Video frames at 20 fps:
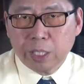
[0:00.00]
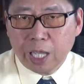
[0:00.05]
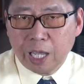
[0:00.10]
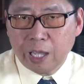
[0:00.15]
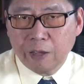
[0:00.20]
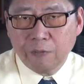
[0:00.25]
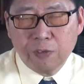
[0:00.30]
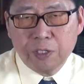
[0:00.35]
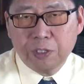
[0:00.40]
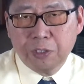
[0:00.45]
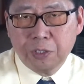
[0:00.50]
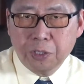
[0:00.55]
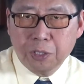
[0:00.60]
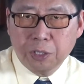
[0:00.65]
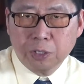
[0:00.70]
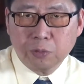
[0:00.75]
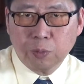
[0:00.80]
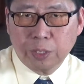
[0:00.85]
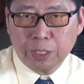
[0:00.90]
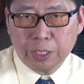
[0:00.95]
every year
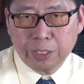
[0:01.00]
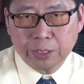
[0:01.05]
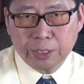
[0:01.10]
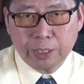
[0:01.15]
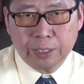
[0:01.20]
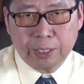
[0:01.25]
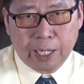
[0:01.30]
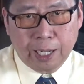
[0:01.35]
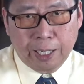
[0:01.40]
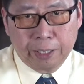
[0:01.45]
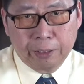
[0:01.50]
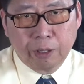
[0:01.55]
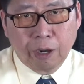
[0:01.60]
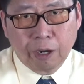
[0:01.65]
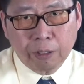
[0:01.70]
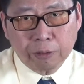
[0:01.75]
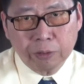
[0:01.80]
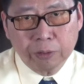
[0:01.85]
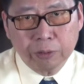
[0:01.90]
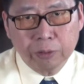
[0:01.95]
when they see the eye
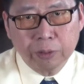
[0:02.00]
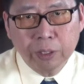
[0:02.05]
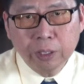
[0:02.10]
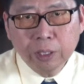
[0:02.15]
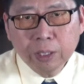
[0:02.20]
doctor.